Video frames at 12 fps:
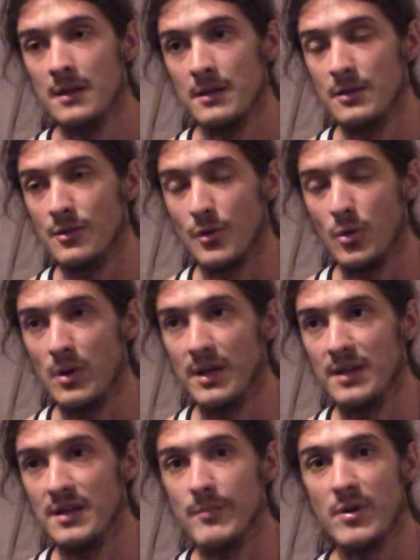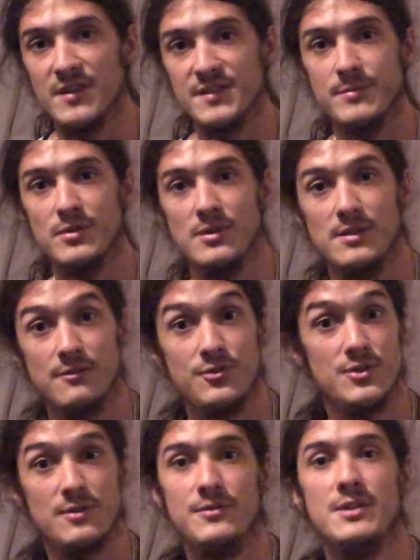You're throwing in the possibility of
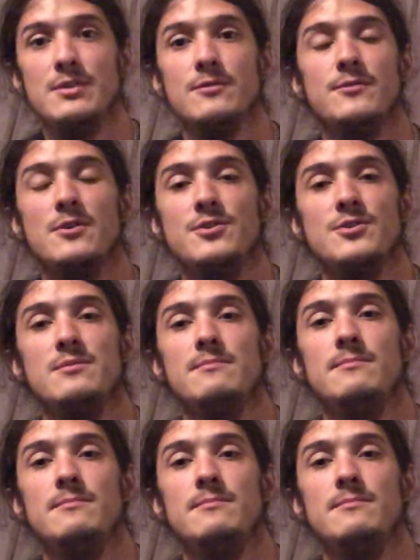shifting your function.